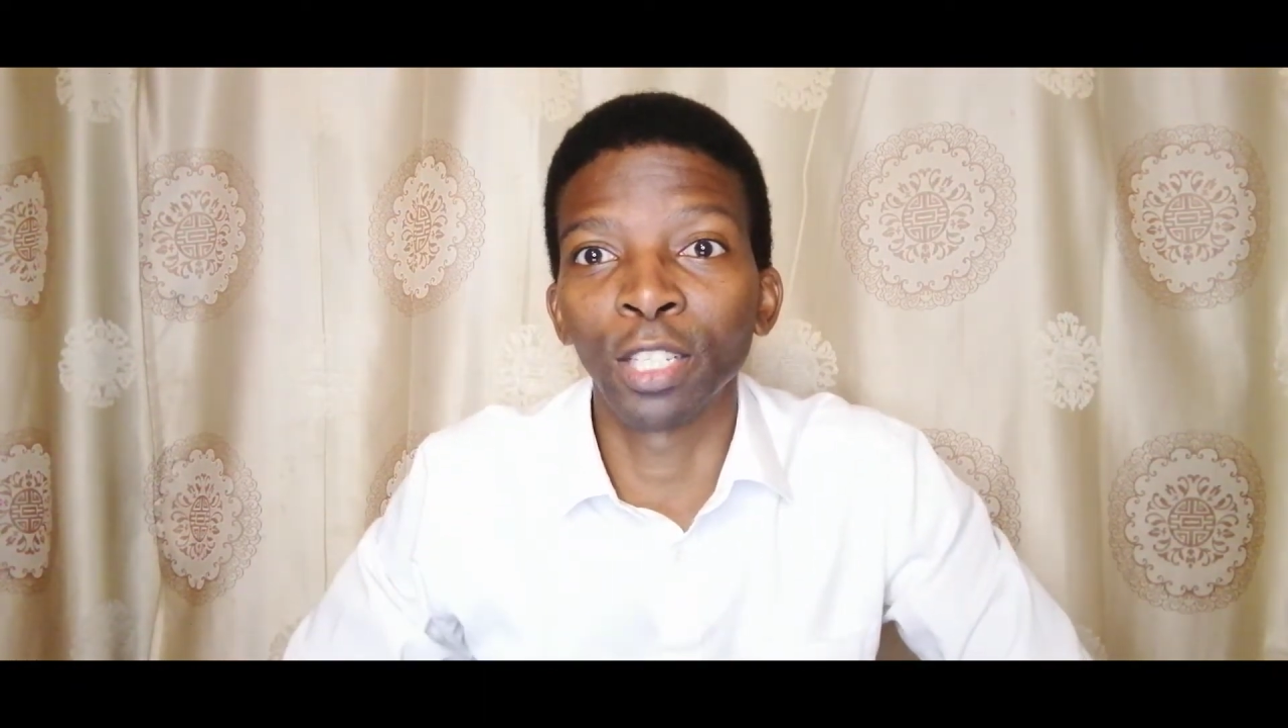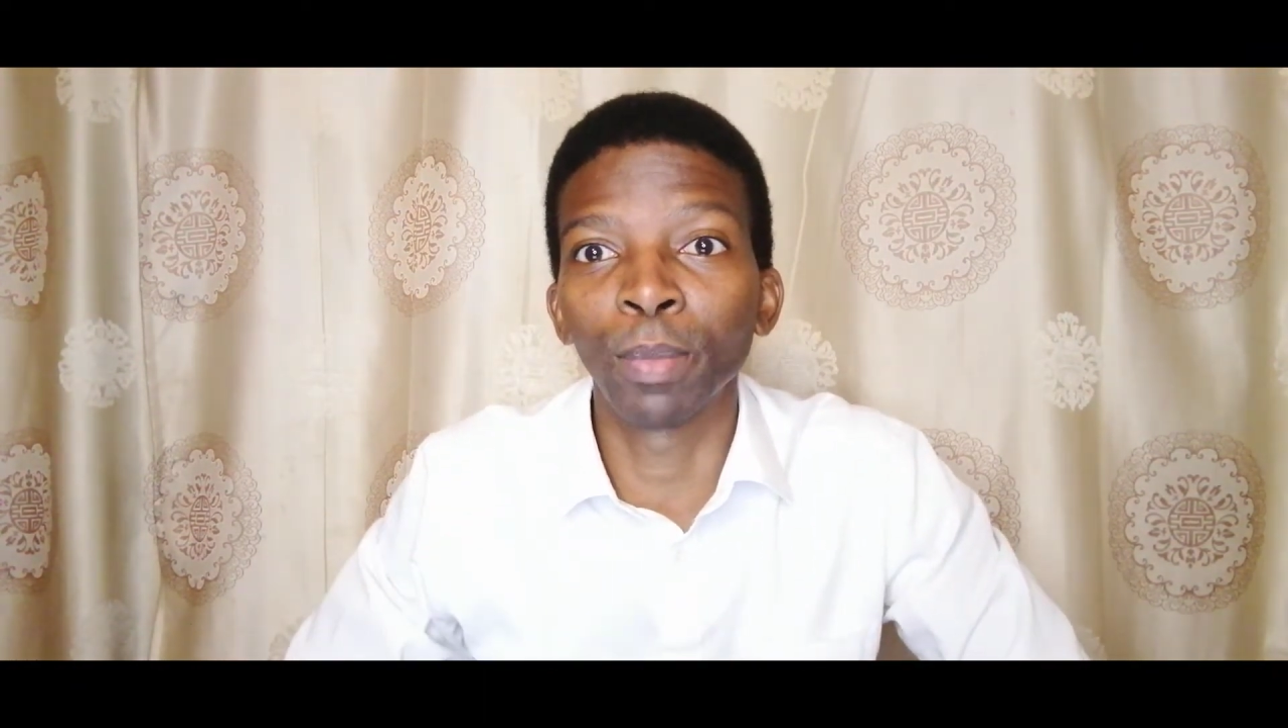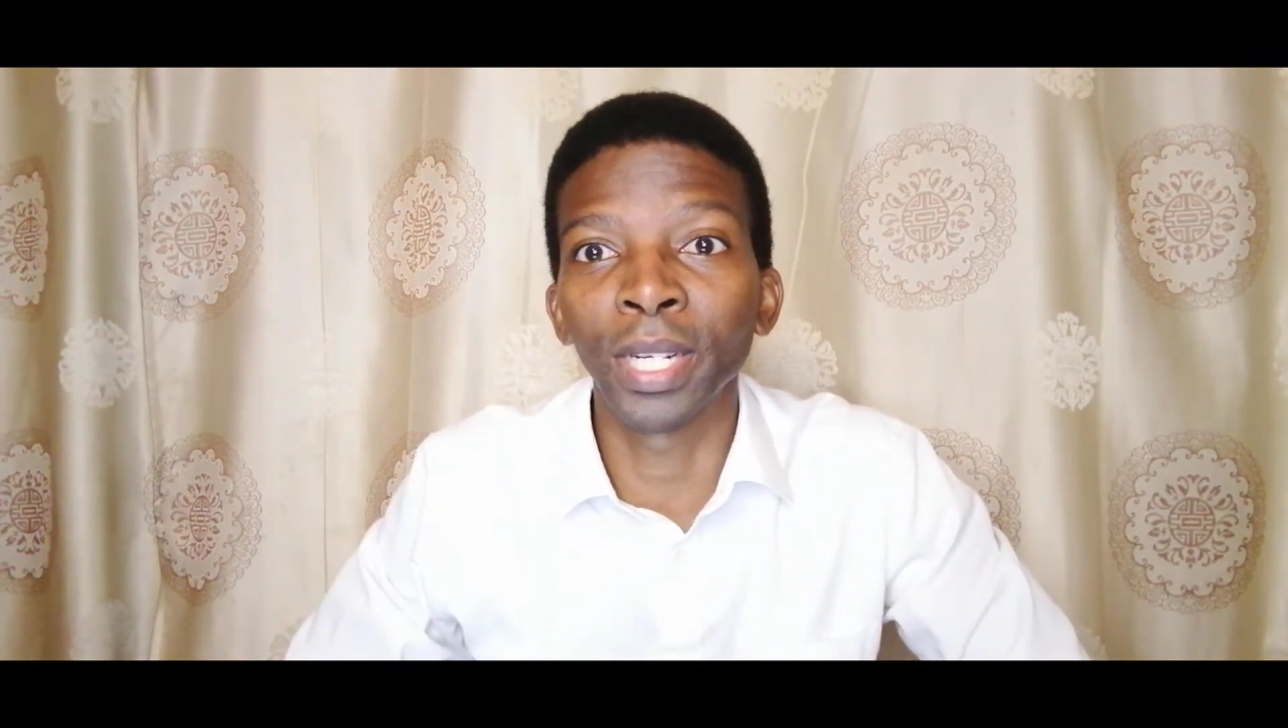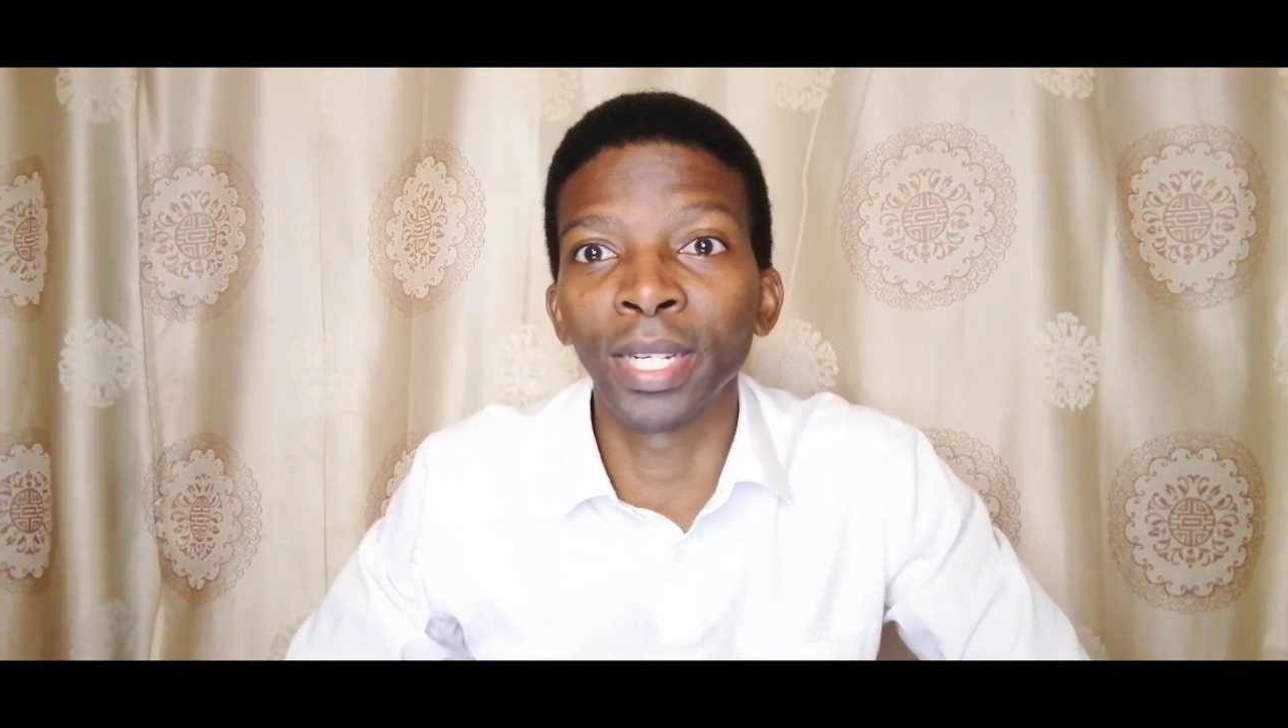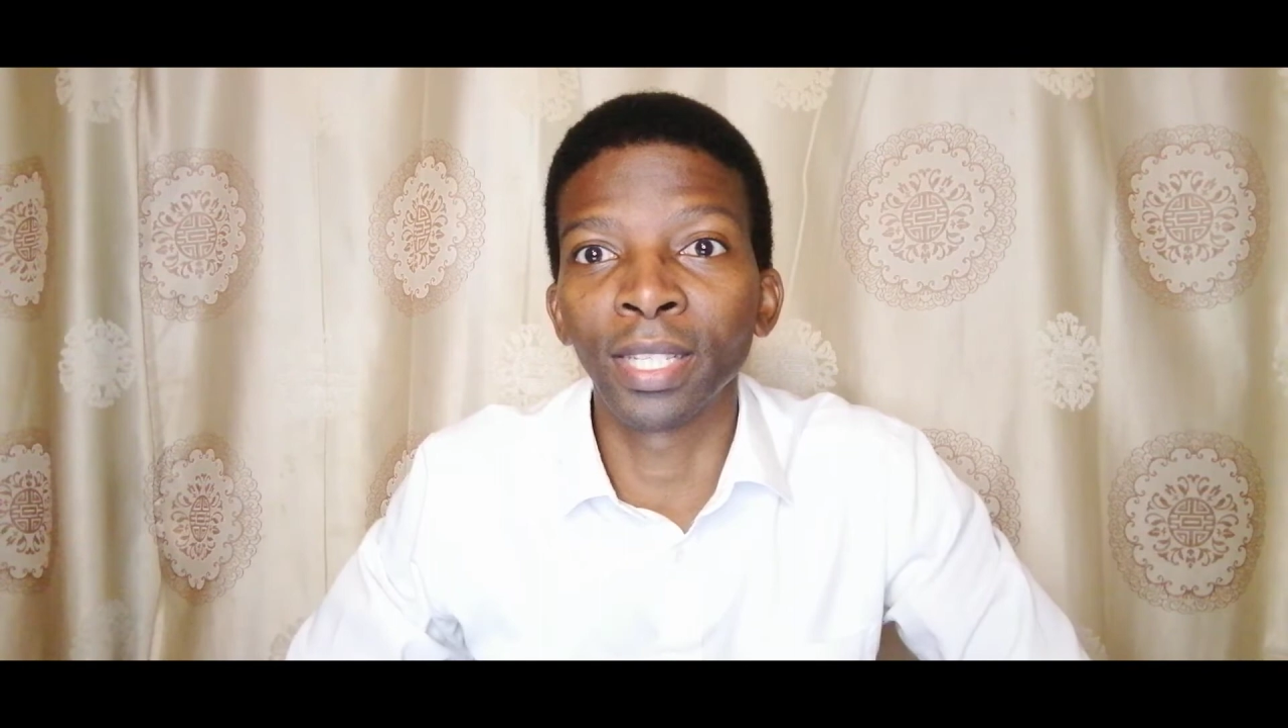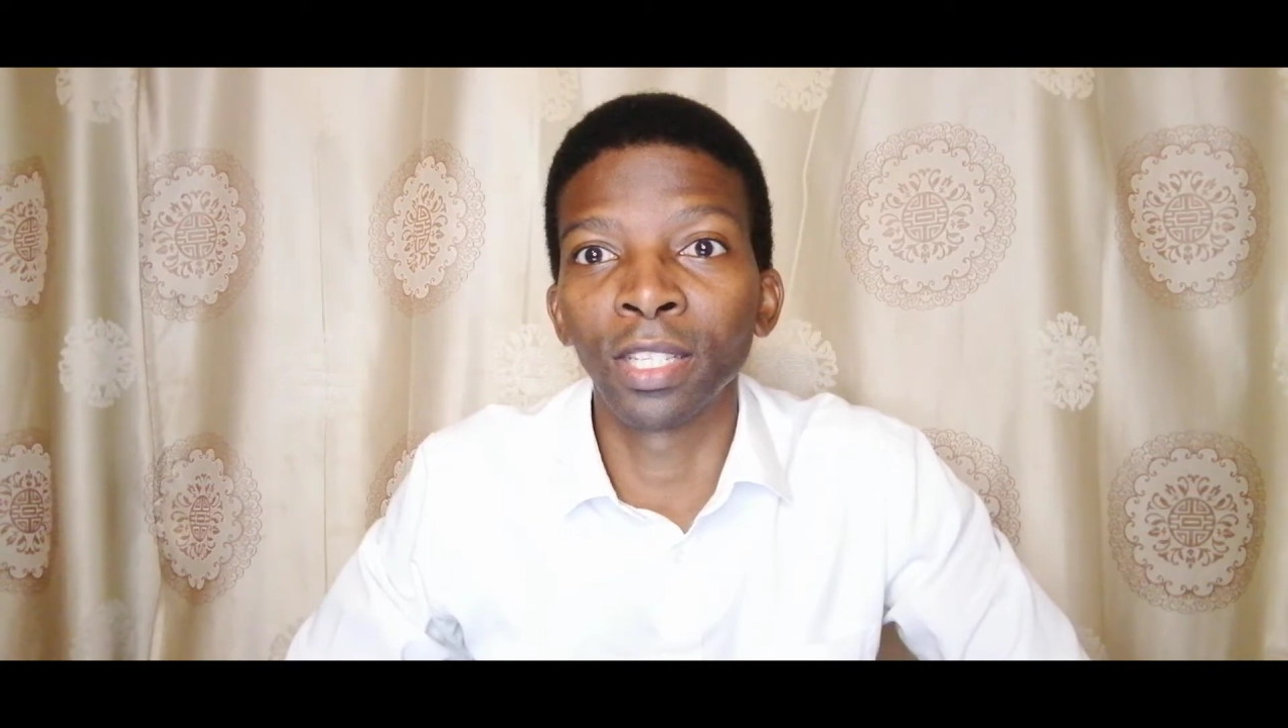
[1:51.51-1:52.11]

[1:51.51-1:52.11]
experience